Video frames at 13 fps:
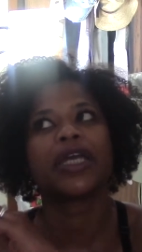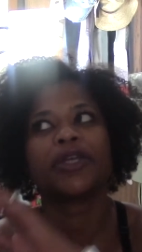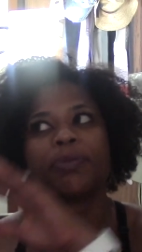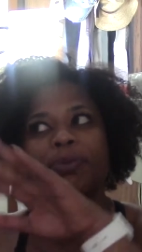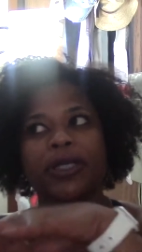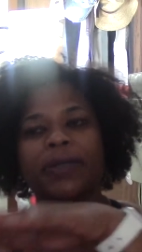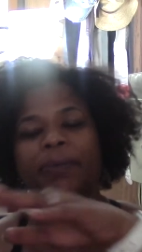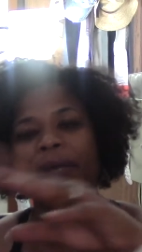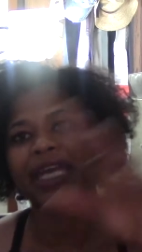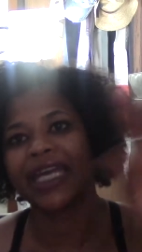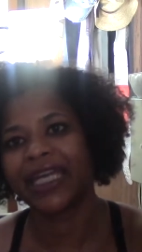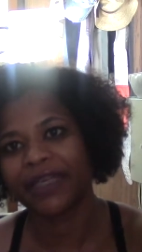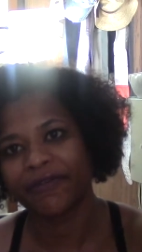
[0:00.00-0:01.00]

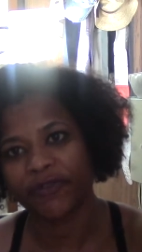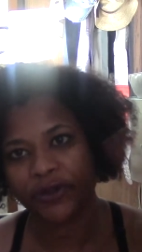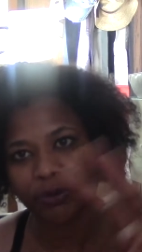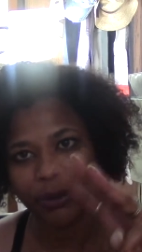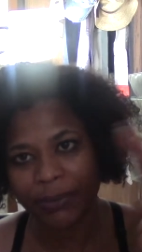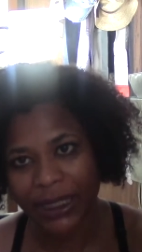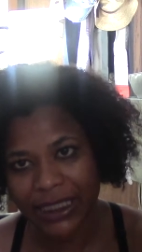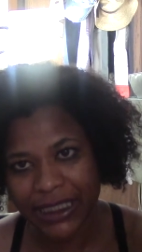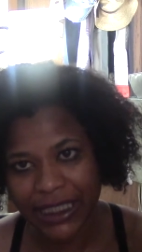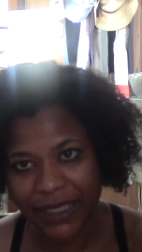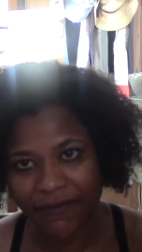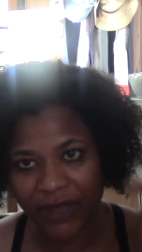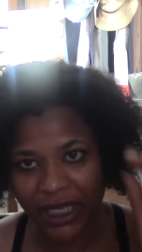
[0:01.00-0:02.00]
prepay for 3 months
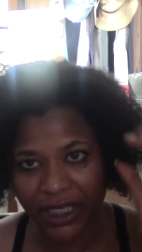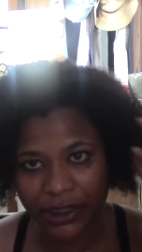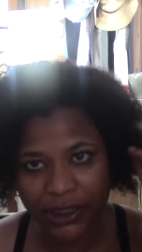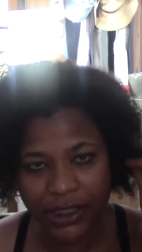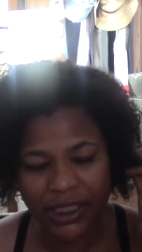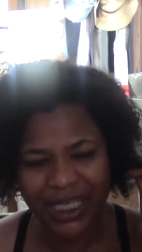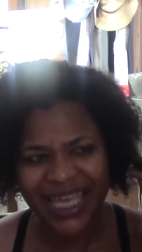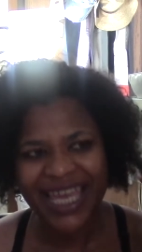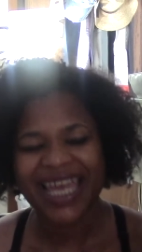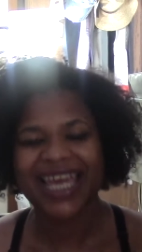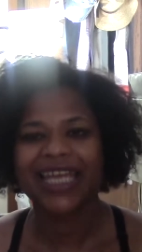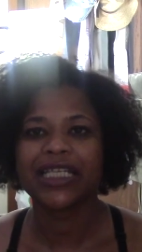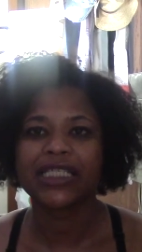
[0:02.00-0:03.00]
in advance,
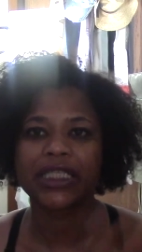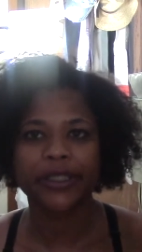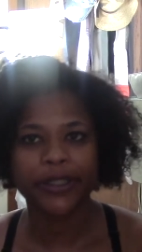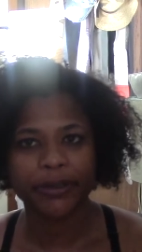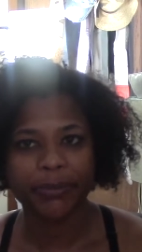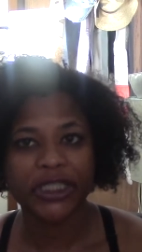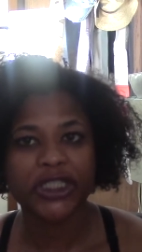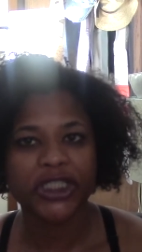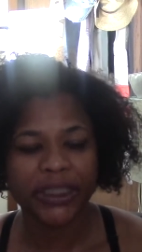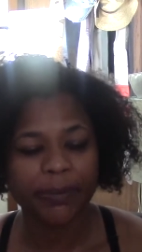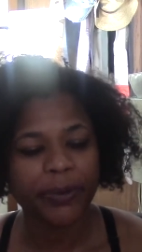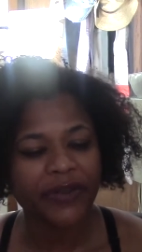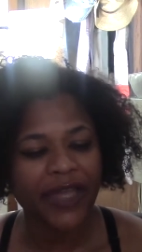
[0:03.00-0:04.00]
and it's a little bit
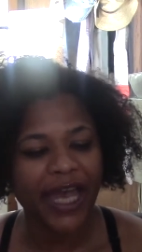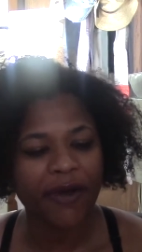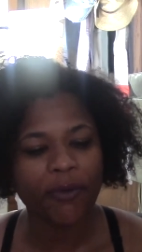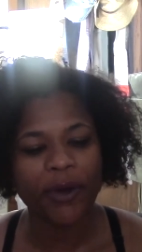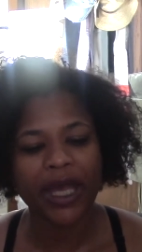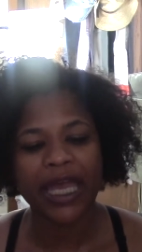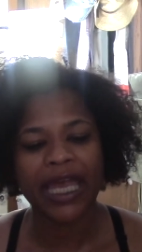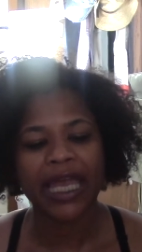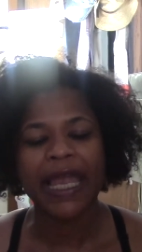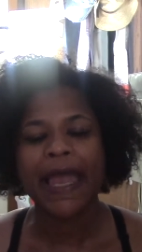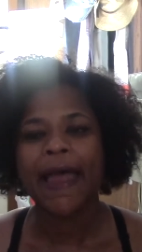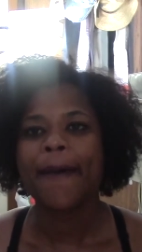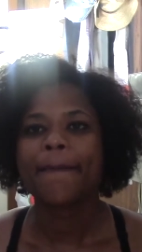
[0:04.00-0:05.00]
cheaper that way.
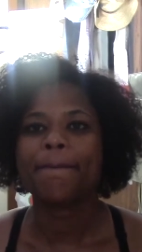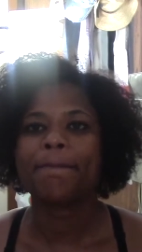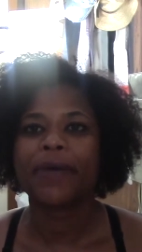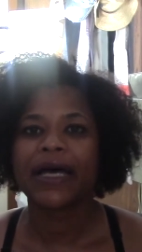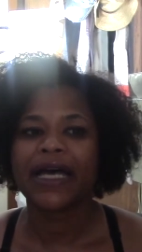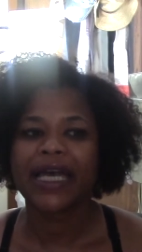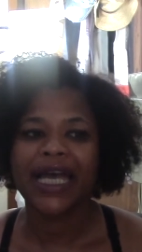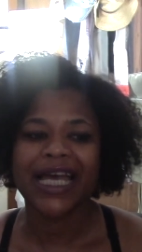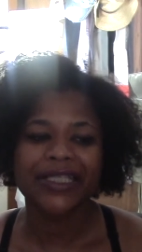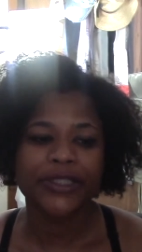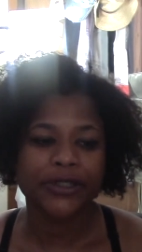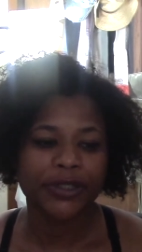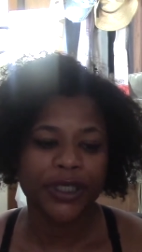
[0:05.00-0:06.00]
But I
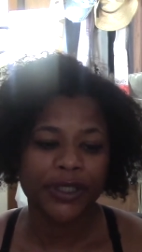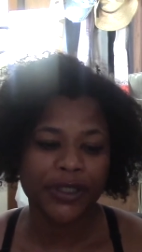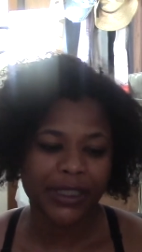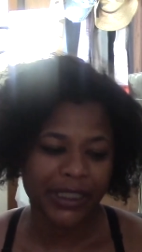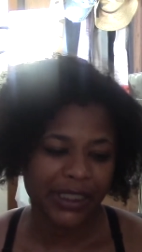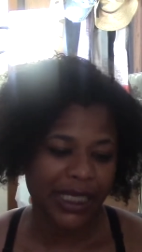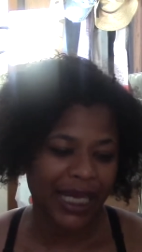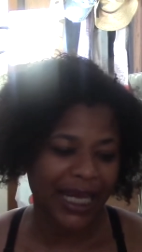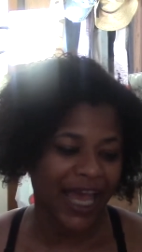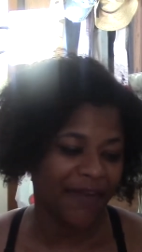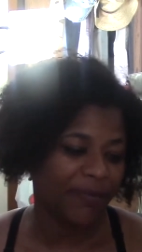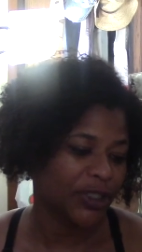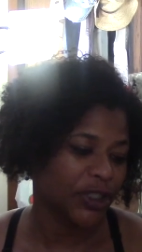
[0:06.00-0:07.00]
do notice
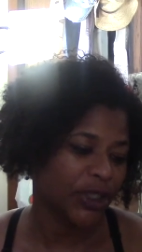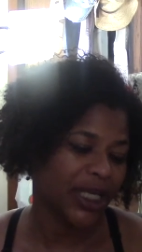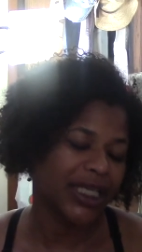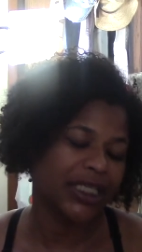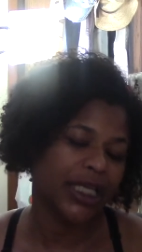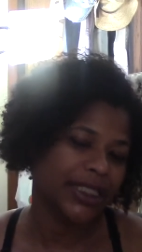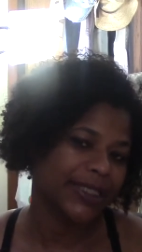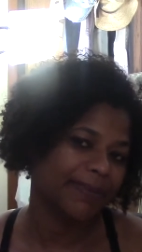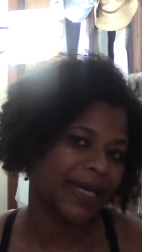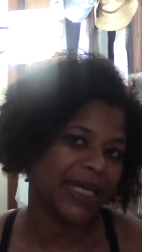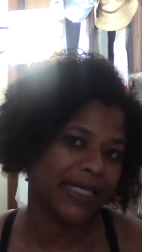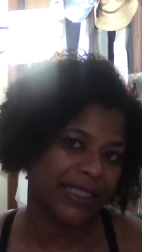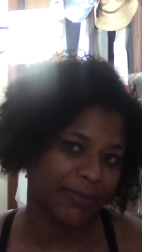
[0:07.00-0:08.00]
I've been trying not to
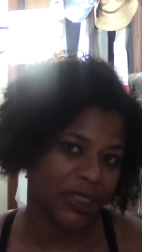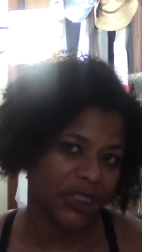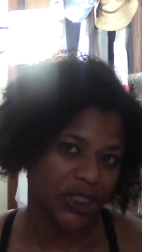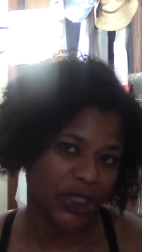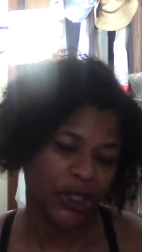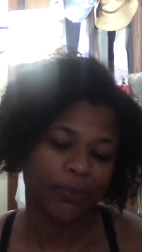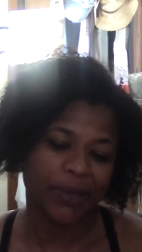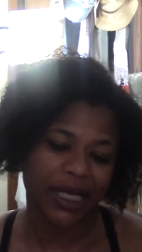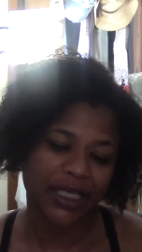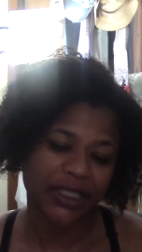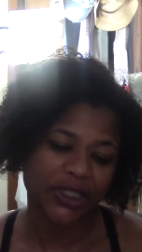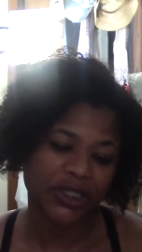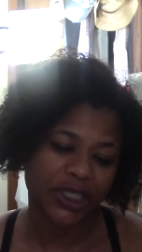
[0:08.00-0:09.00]
buy as much nail
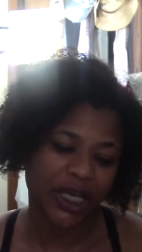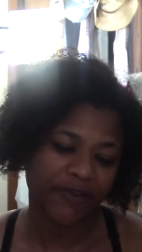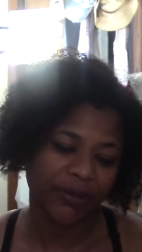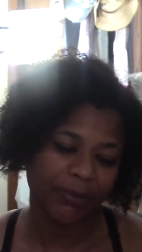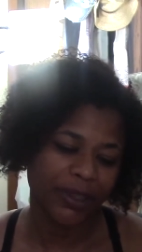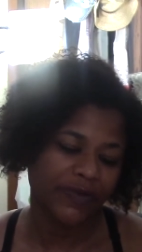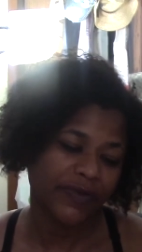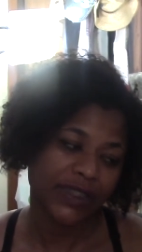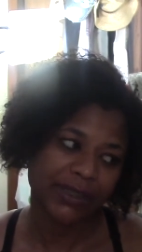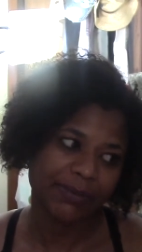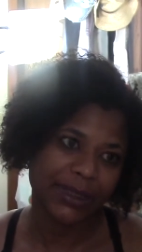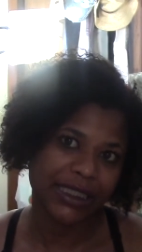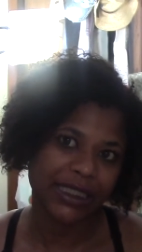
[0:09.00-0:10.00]
polish every month
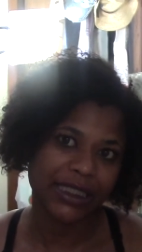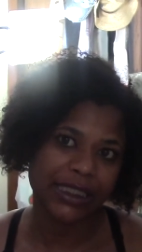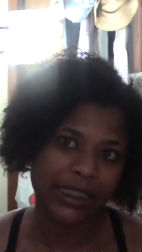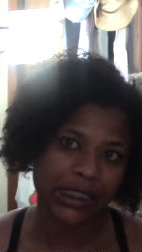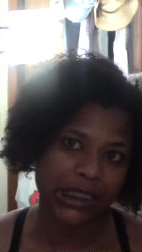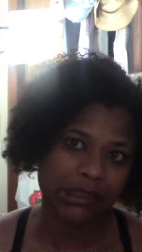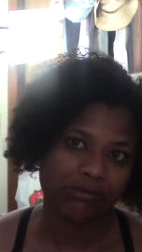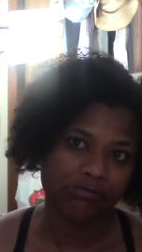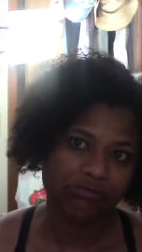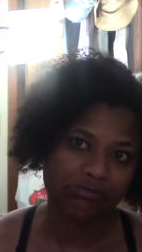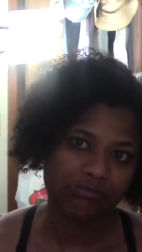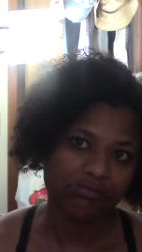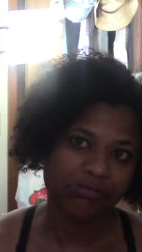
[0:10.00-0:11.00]
just because
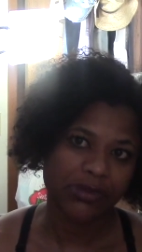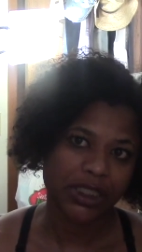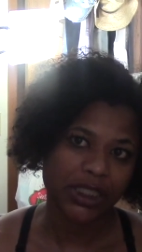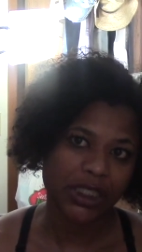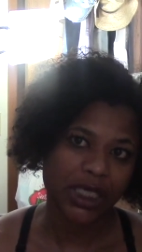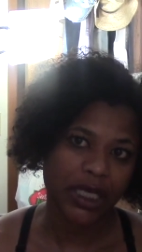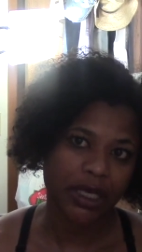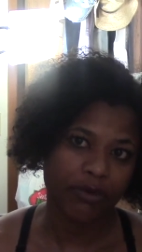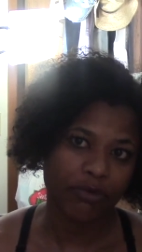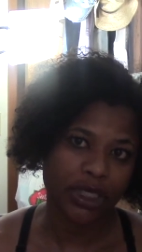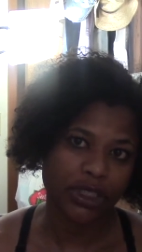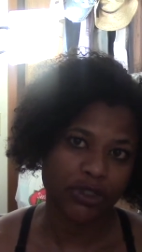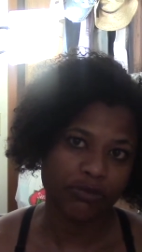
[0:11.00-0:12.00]
I got
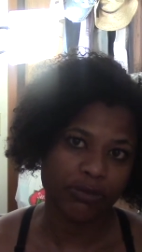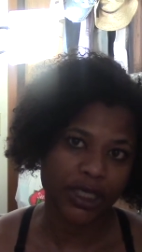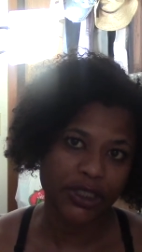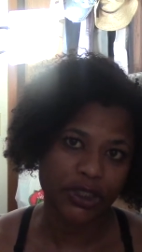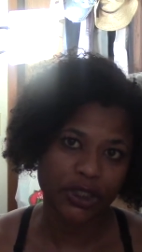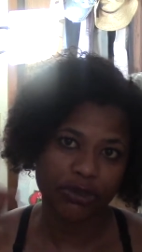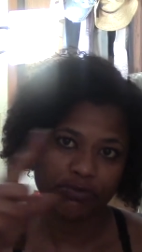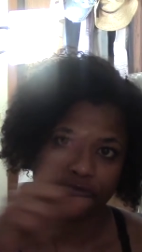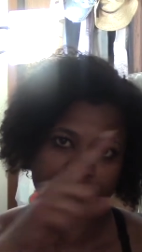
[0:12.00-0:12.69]
way too much.